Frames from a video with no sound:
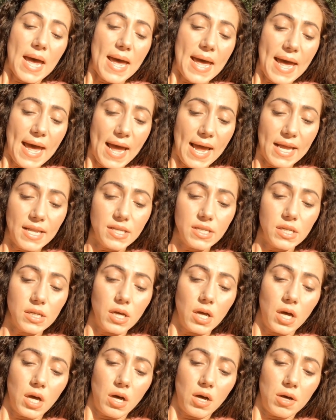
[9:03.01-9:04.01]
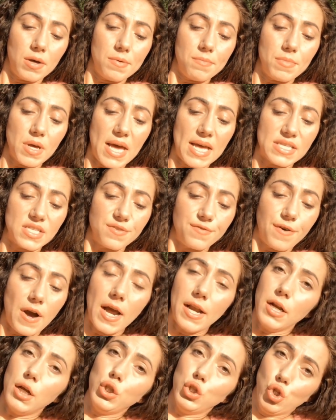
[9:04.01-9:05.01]
And as a
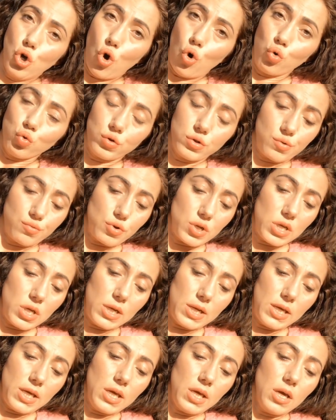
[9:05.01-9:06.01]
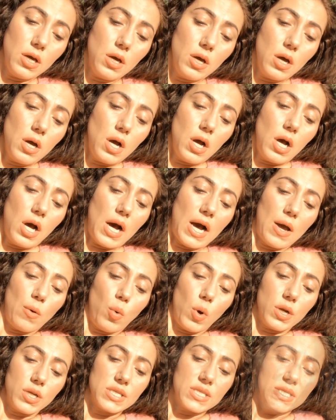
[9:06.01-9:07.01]
final note, really, I
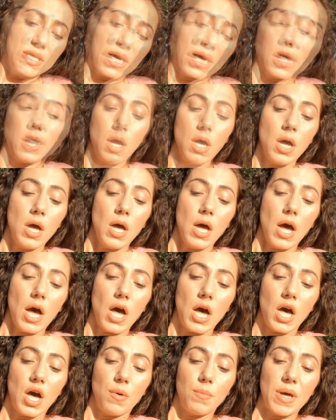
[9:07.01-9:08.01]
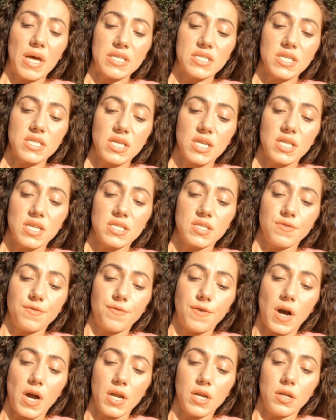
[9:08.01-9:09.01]
want to say, as I said, as a
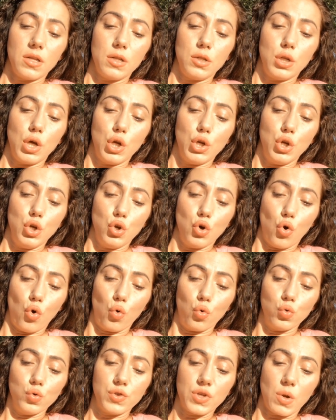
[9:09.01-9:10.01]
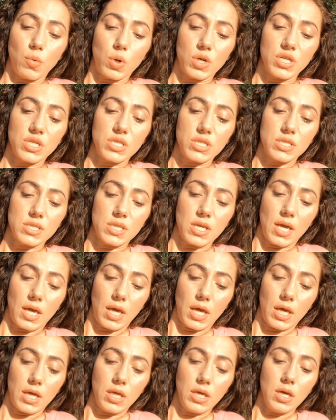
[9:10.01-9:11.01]
final note, I wanted to
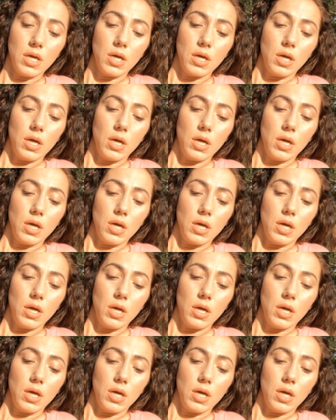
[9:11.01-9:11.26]
say,